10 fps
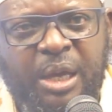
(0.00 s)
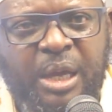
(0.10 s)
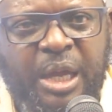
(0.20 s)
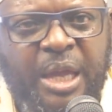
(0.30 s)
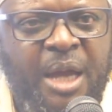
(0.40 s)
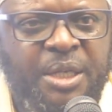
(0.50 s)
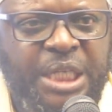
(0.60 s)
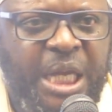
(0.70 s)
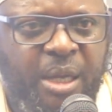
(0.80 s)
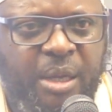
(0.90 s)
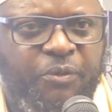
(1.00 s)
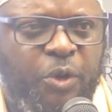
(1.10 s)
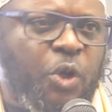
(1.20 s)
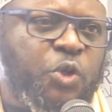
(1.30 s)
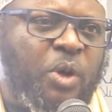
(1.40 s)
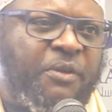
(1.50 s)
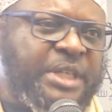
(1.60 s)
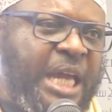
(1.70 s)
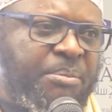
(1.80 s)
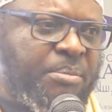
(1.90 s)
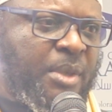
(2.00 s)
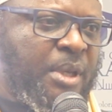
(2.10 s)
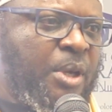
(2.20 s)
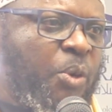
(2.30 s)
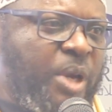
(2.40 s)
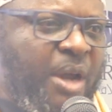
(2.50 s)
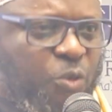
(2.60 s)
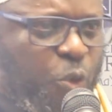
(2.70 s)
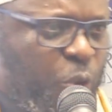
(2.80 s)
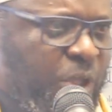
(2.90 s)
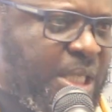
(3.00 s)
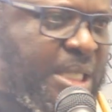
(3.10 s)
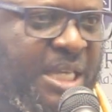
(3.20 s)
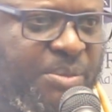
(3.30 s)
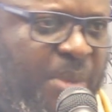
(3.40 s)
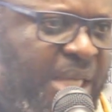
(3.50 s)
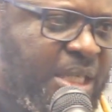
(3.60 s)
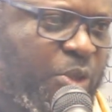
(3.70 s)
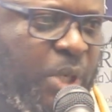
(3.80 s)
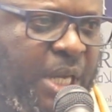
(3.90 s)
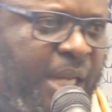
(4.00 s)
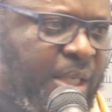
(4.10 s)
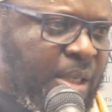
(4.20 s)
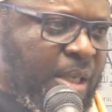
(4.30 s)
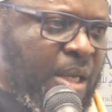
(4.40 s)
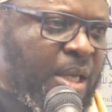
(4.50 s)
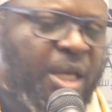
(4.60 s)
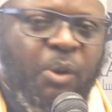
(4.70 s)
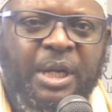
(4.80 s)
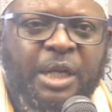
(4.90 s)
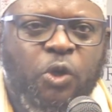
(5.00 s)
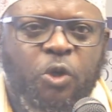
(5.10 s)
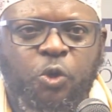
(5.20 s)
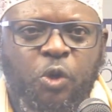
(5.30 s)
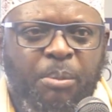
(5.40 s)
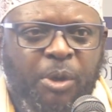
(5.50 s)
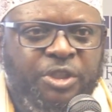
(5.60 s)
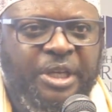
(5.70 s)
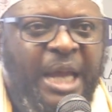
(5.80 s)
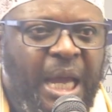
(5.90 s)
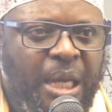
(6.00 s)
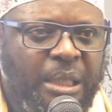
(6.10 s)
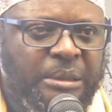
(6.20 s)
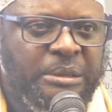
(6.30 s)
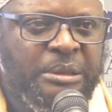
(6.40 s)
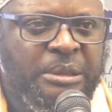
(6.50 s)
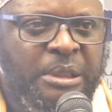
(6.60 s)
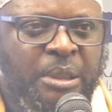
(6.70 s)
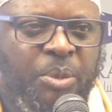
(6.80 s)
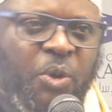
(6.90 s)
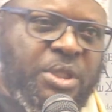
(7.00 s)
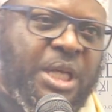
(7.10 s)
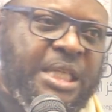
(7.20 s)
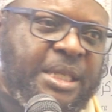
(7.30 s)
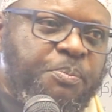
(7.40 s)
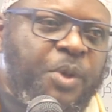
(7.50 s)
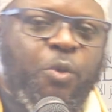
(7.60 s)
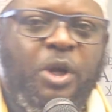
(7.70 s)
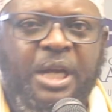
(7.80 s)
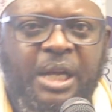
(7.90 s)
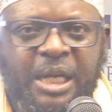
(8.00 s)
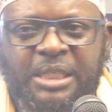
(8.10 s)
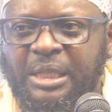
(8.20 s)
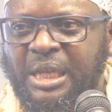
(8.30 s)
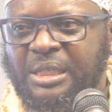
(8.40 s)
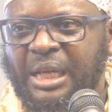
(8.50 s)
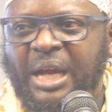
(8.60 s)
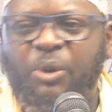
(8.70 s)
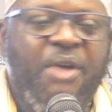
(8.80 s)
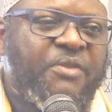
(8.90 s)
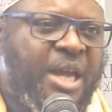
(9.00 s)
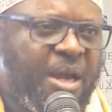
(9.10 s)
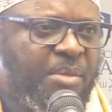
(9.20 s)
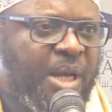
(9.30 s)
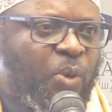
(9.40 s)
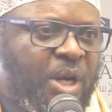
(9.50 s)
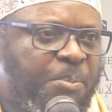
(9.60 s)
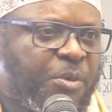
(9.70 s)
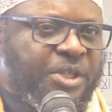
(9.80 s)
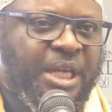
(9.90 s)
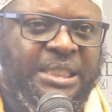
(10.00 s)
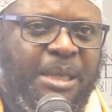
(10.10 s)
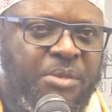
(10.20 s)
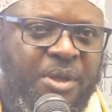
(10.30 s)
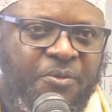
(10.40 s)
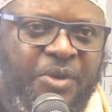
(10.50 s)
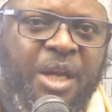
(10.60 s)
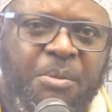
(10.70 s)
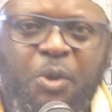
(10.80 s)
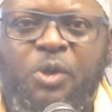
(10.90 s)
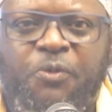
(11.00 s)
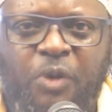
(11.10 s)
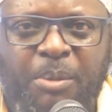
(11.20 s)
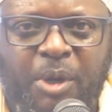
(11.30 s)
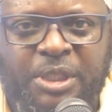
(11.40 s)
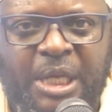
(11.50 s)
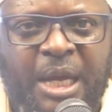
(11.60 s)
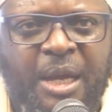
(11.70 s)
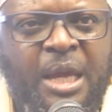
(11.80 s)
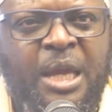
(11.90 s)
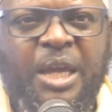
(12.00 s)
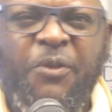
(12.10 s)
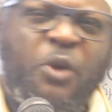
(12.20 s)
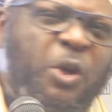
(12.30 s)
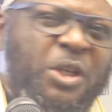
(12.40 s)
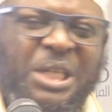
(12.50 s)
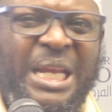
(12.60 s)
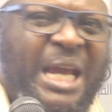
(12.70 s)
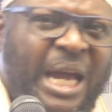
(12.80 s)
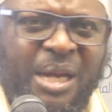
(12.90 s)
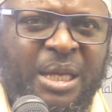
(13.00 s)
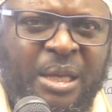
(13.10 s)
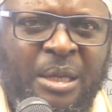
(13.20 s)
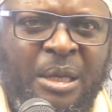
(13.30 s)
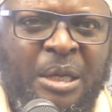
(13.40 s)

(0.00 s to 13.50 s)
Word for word: a, a young sheikh, for those who have time, we have to do this as much as we can. He want to talk to you about Salah, because there are some people are neglecting their Salah. We have a young man want to present something very beautiful about Salah. If you are not in a hurry,